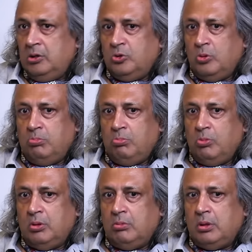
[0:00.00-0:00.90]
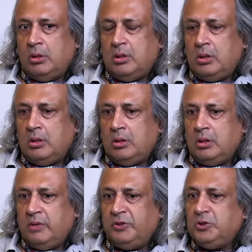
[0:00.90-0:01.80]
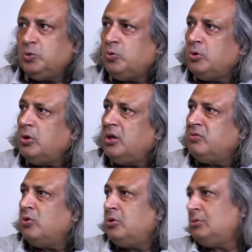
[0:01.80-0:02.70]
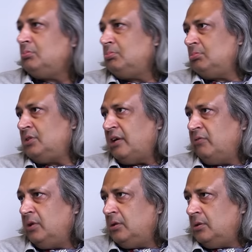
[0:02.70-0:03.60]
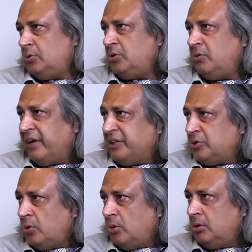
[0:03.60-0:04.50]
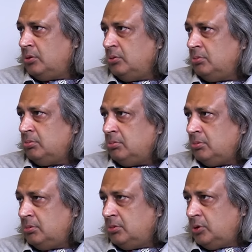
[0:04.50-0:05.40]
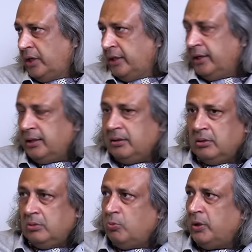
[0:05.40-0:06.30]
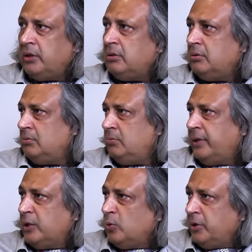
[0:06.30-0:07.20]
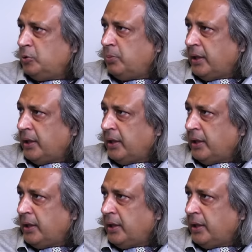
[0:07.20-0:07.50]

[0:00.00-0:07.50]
So refugees who could not afford to travel to the West or to India went over to